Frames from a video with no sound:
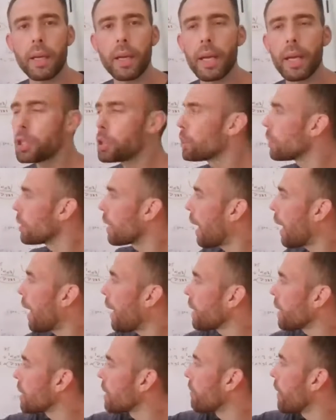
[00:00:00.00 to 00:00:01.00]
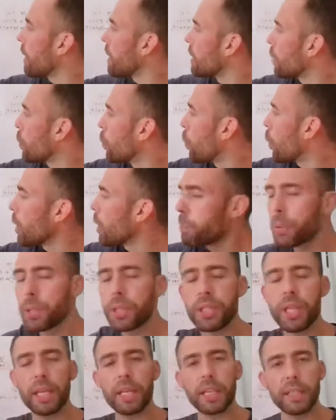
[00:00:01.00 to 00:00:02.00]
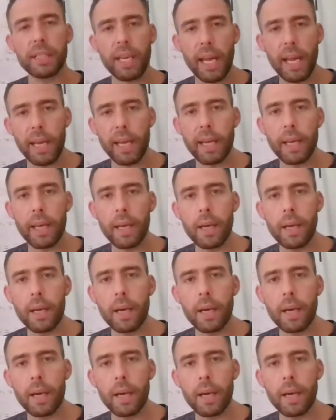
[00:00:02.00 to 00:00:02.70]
and you will activate the 1% a day